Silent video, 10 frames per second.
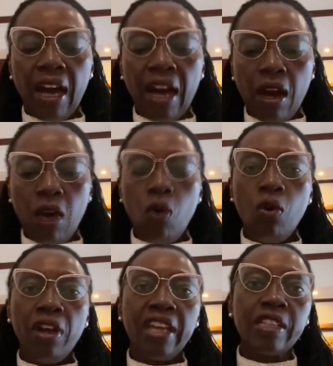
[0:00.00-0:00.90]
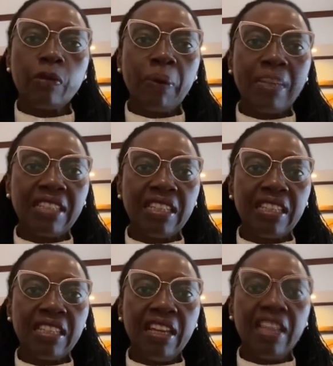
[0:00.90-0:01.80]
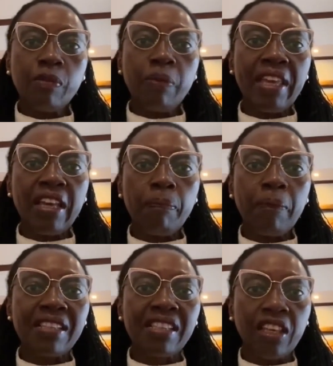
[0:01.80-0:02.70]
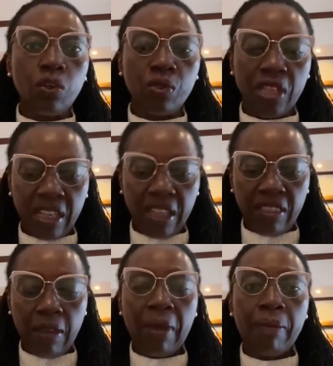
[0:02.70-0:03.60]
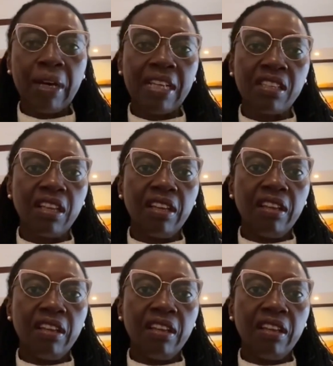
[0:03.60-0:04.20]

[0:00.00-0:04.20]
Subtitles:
how his party is being persecuted and the members